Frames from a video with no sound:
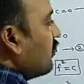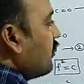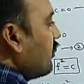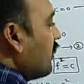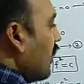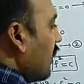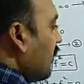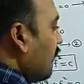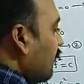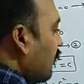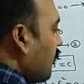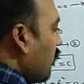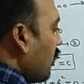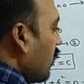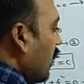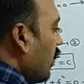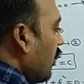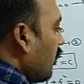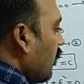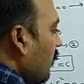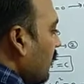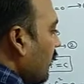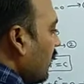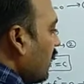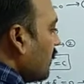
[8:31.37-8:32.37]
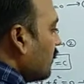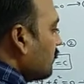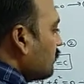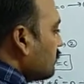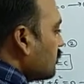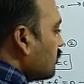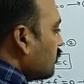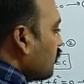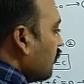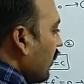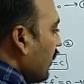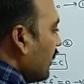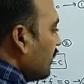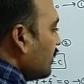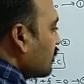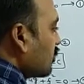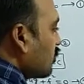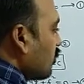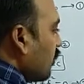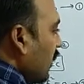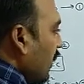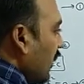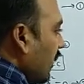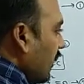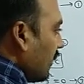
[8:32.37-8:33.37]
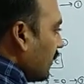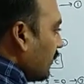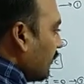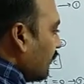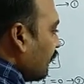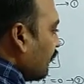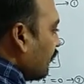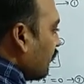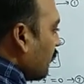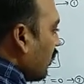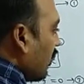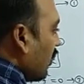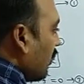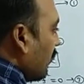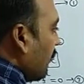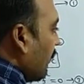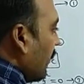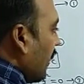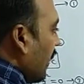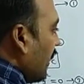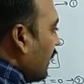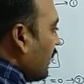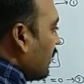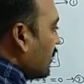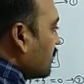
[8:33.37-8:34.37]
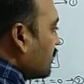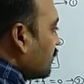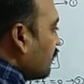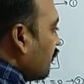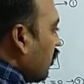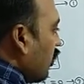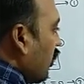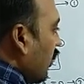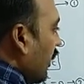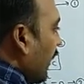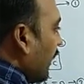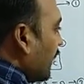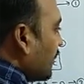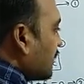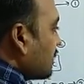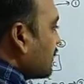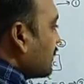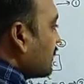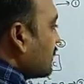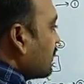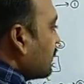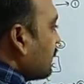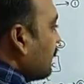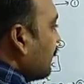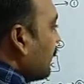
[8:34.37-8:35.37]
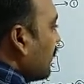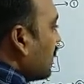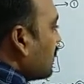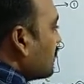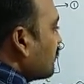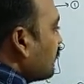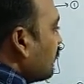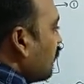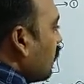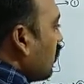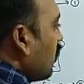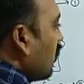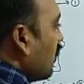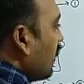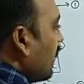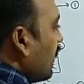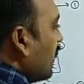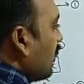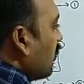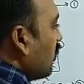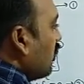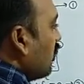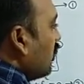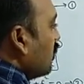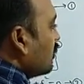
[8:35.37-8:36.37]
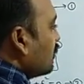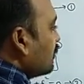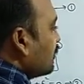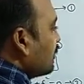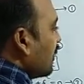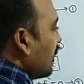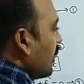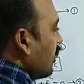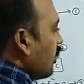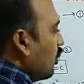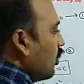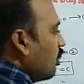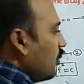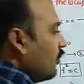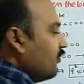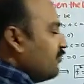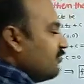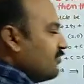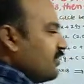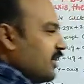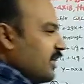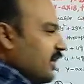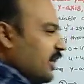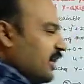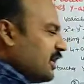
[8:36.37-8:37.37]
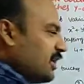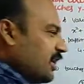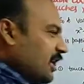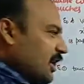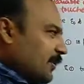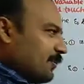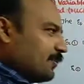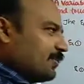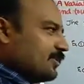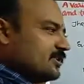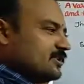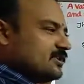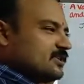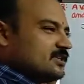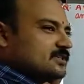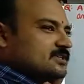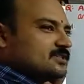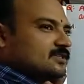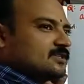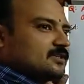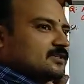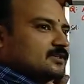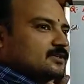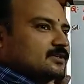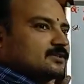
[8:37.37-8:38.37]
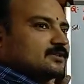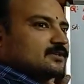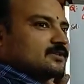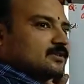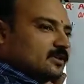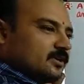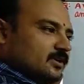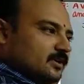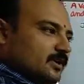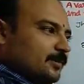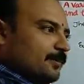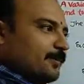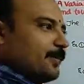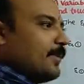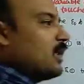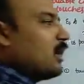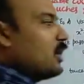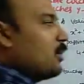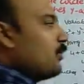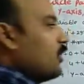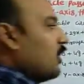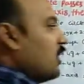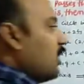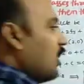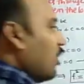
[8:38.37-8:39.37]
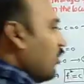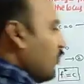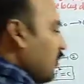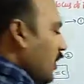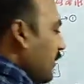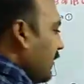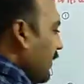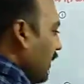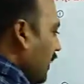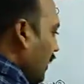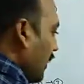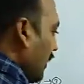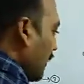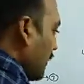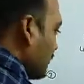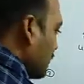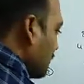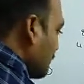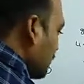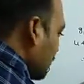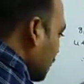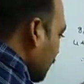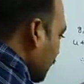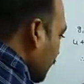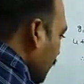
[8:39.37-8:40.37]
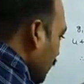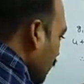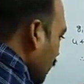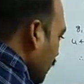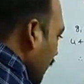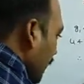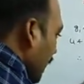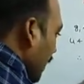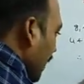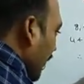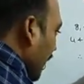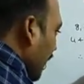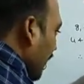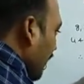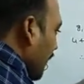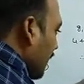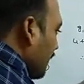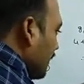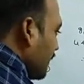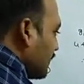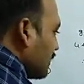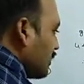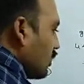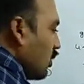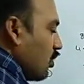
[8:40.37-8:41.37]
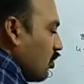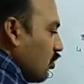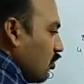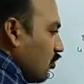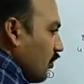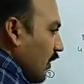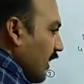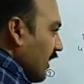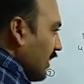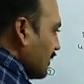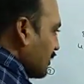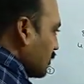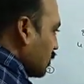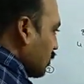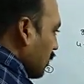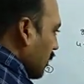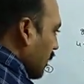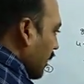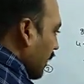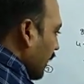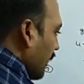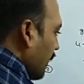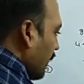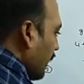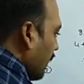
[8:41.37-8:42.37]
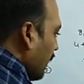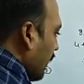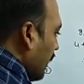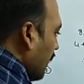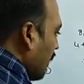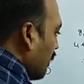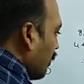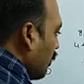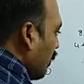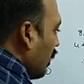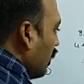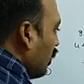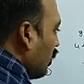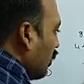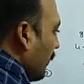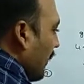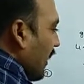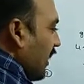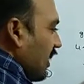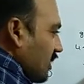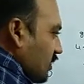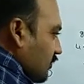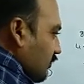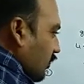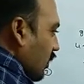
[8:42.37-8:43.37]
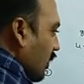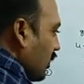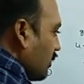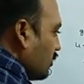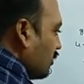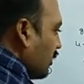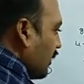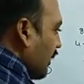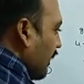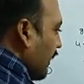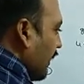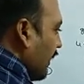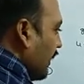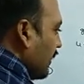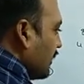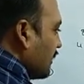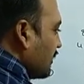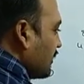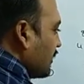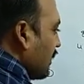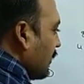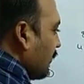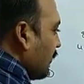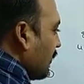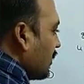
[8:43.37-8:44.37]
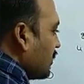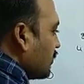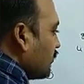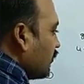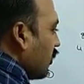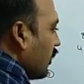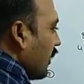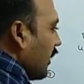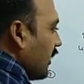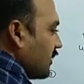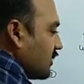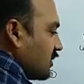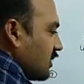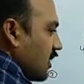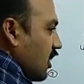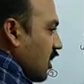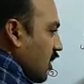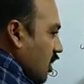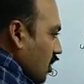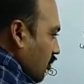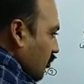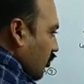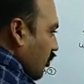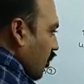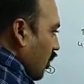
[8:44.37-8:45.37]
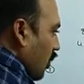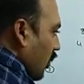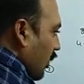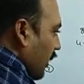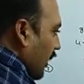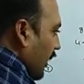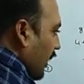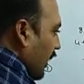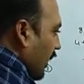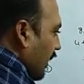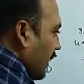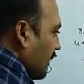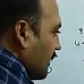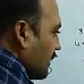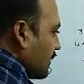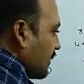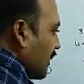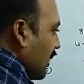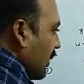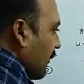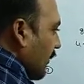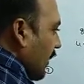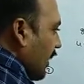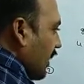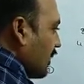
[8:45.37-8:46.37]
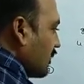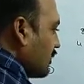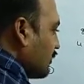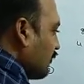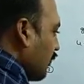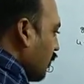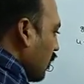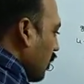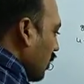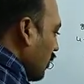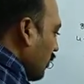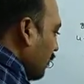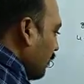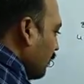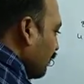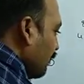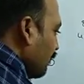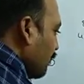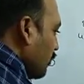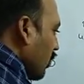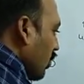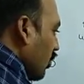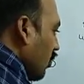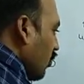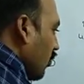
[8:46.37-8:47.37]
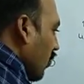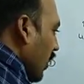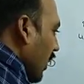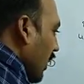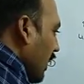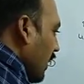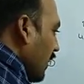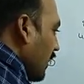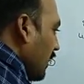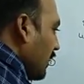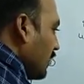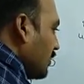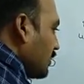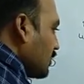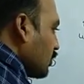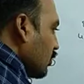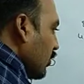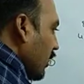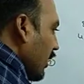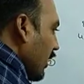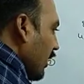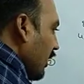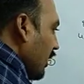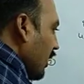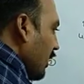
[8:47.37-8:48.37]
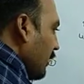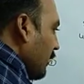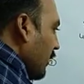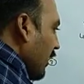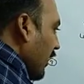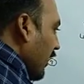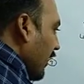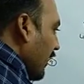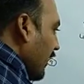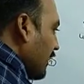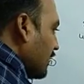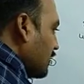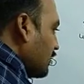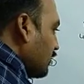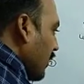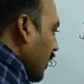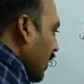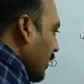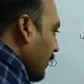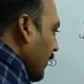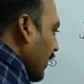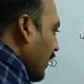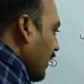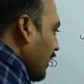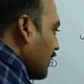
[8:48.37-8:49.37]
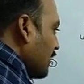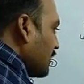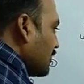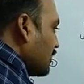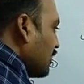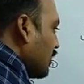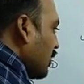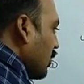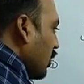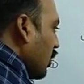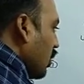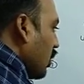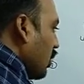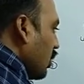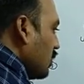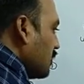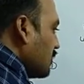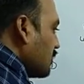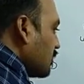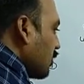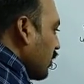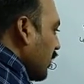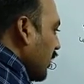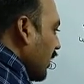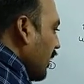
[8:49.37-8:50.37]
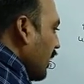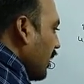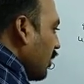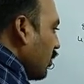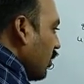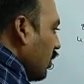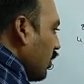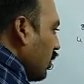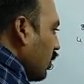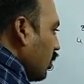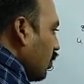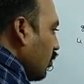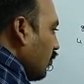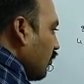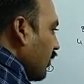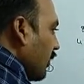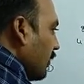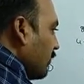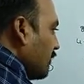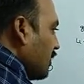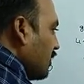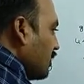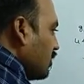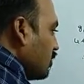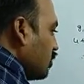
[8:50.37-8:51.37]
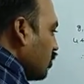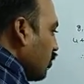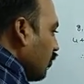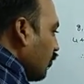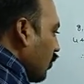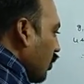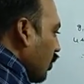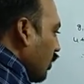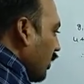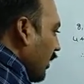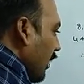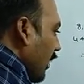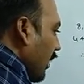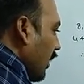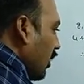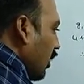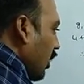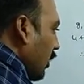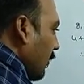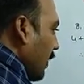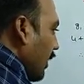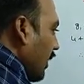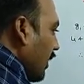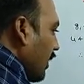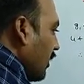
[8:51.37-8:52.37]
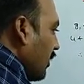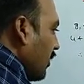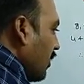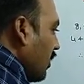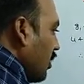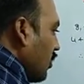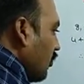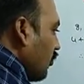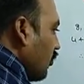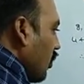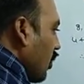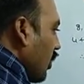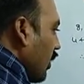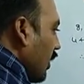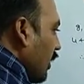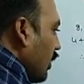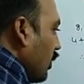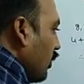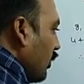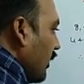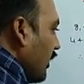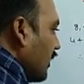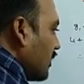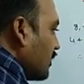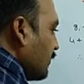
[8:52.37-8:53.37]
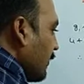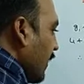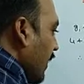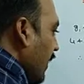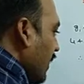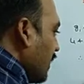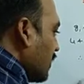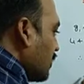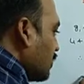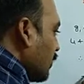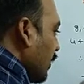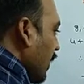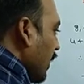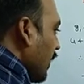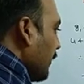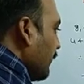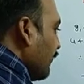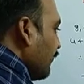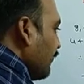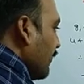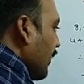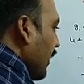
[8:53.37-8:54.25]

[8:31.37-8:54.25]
Therefore it will becomes y square minus 4x plus 4 equal to 0. It represents a parabola. Why? Because we can write like this, no? Y square equal to minus 4x, we can take this side plus 4x. 4 we can take this side minus 4. Y square can be written as y minus 0 whole square equal to, from these two 4 take common, 4 into x minus 1.